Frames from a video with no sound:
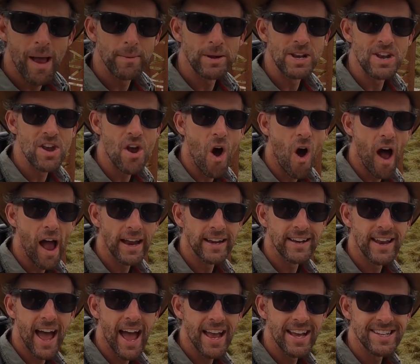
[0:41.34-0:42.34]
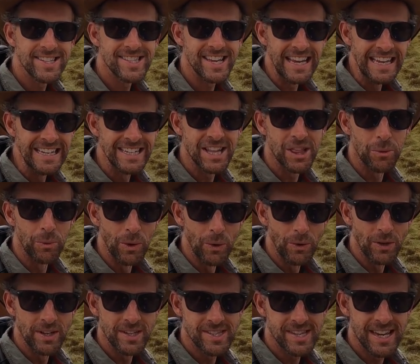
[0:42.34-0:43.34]
maybe 9 days into the
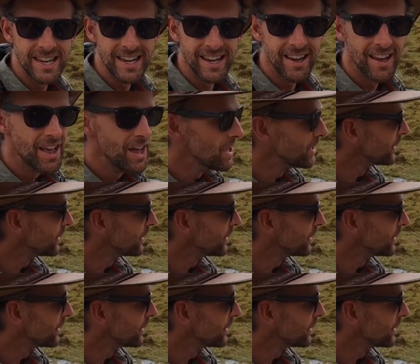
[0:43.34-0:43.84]
wilderness here,